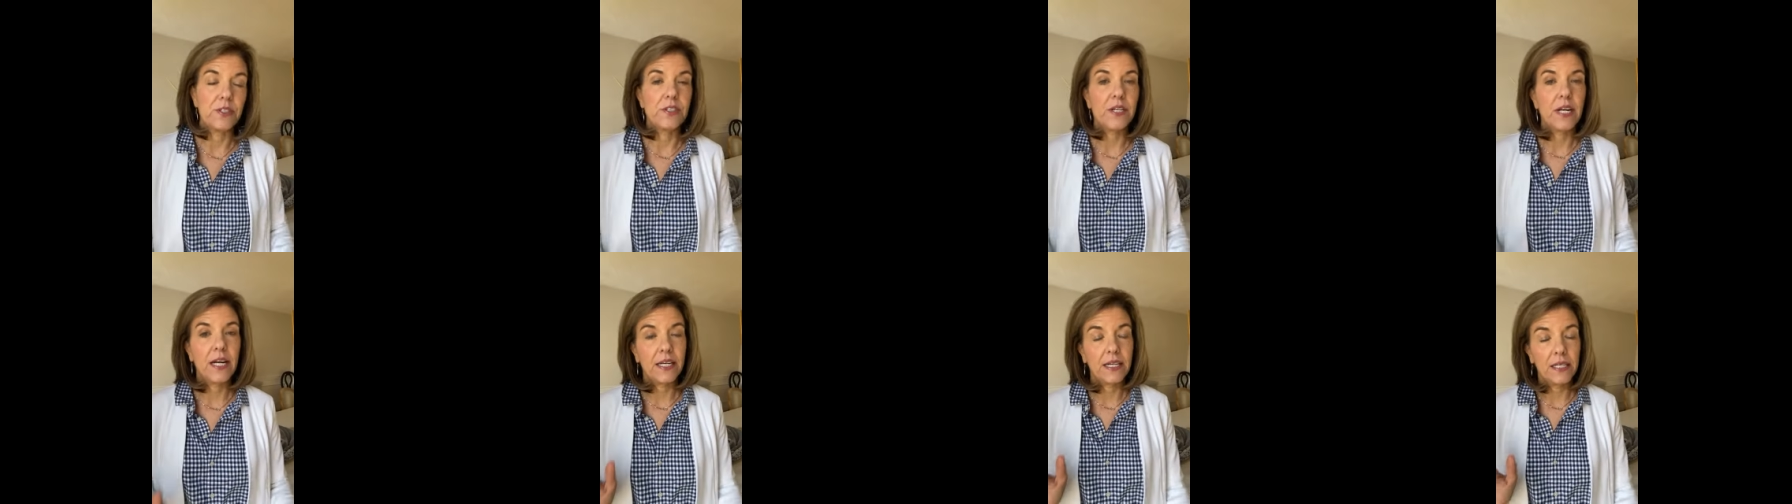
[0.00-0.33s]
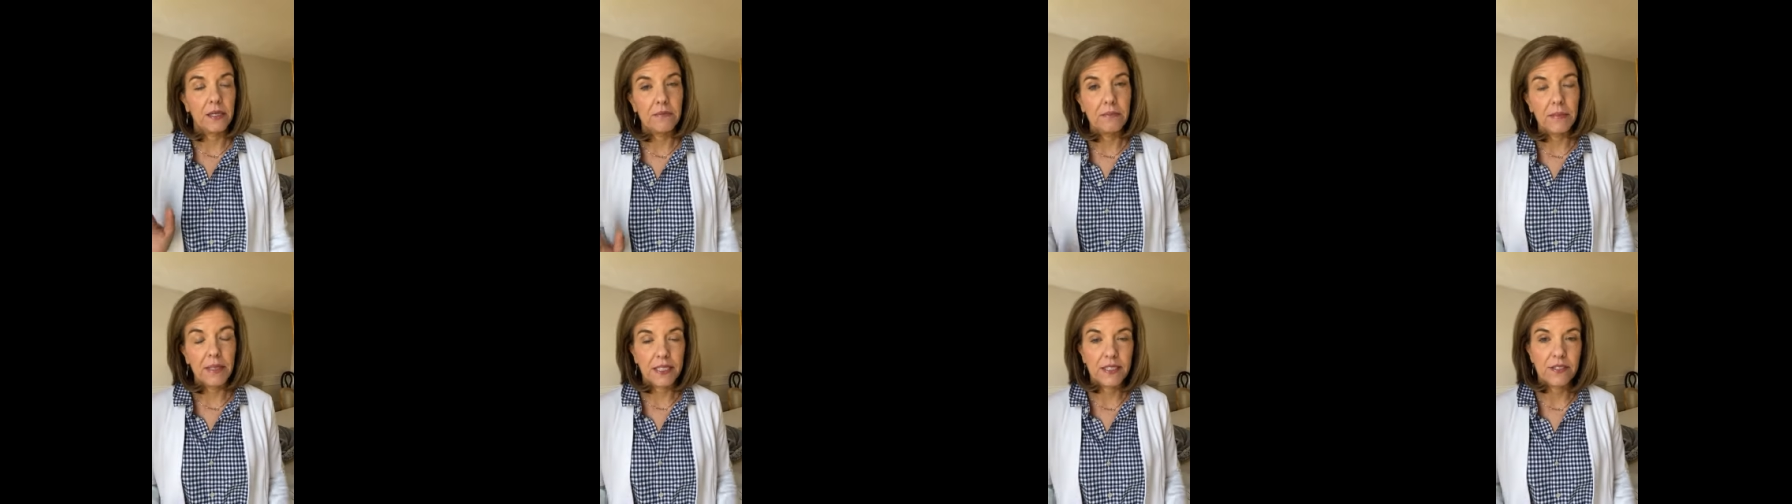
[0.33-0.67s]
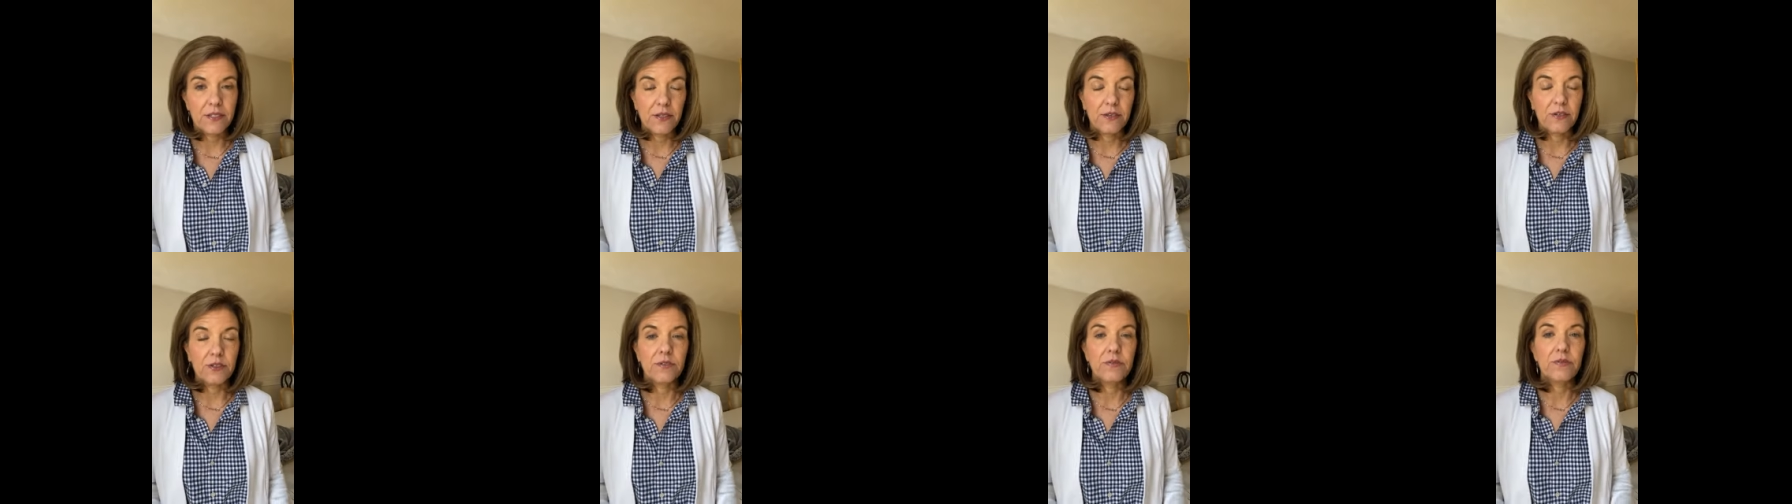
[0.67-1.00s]
You're not going to mix
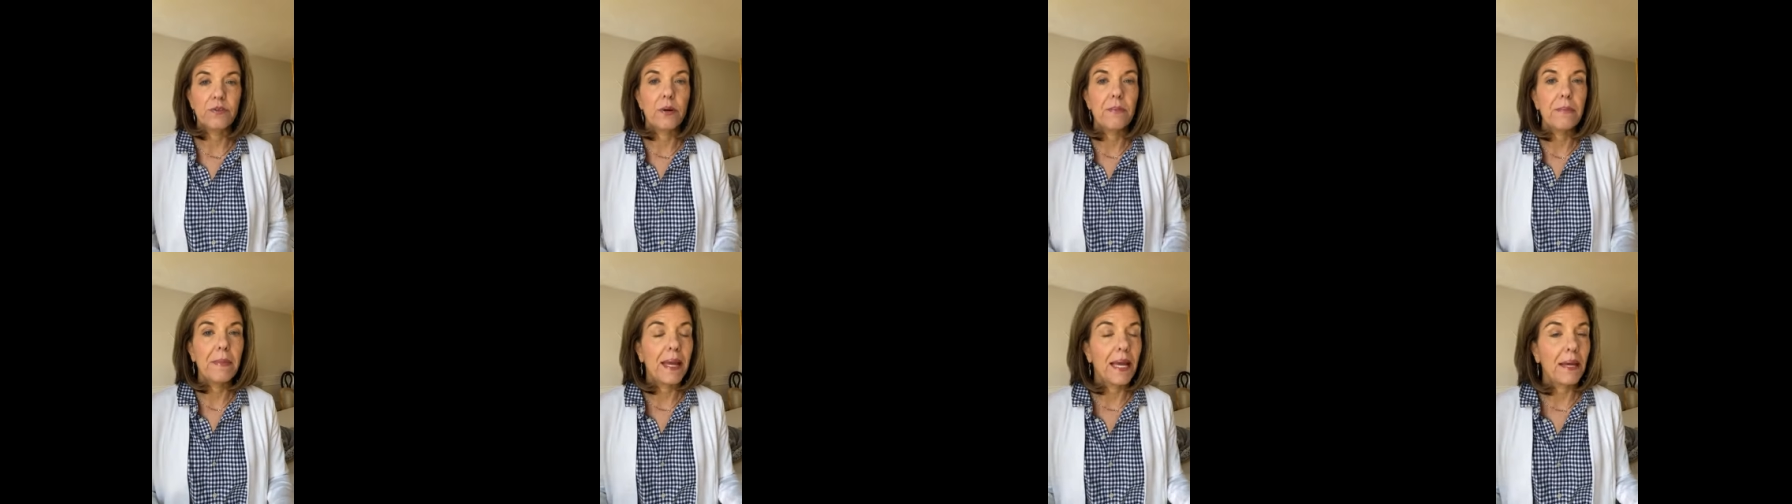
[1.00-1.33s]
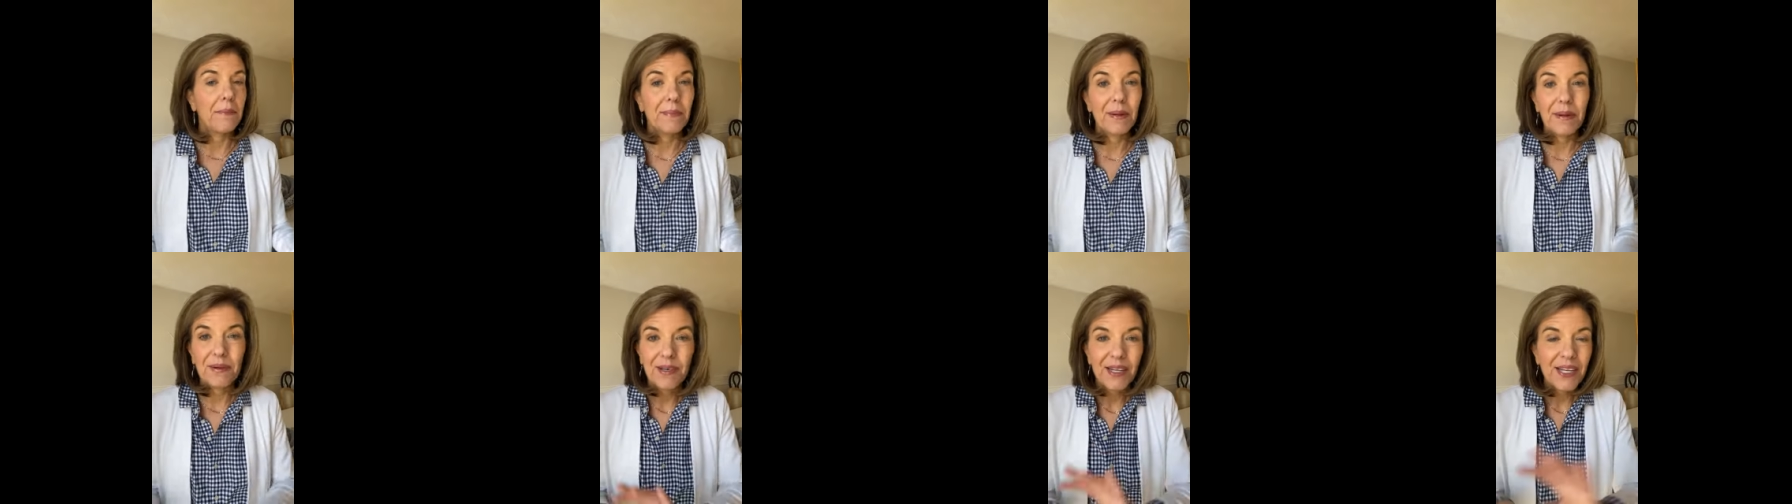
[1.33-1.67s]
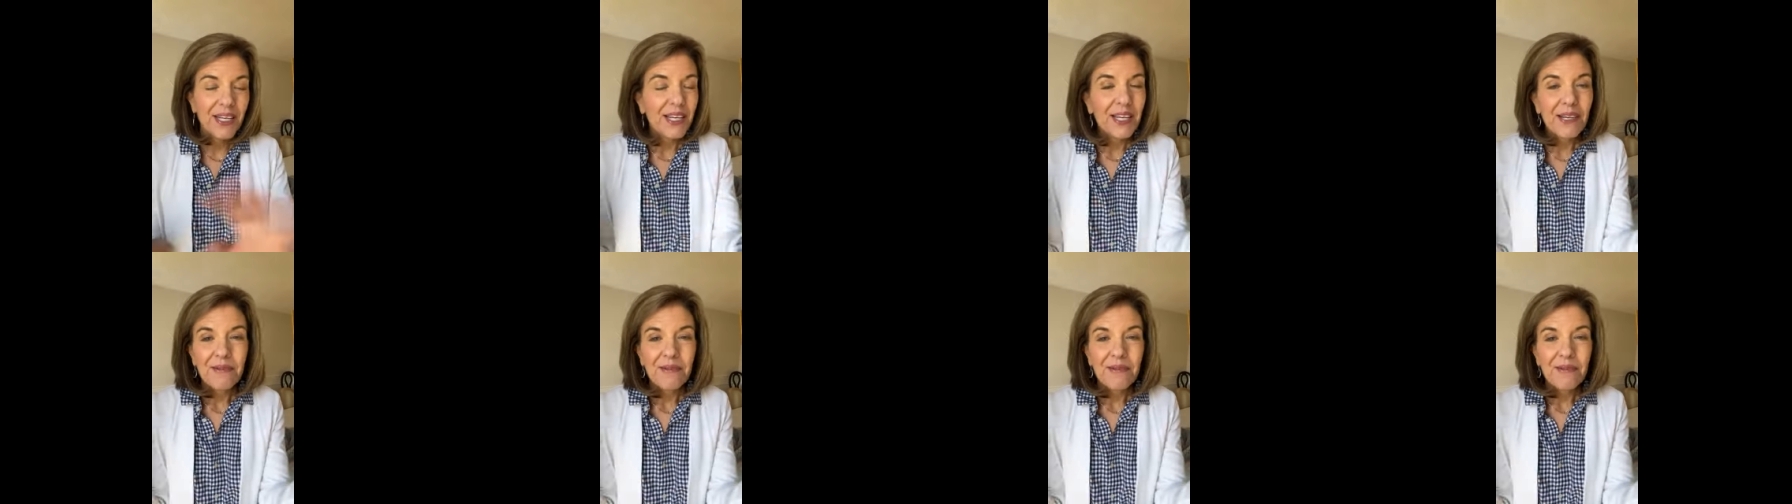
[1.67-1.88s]
those for a man. But,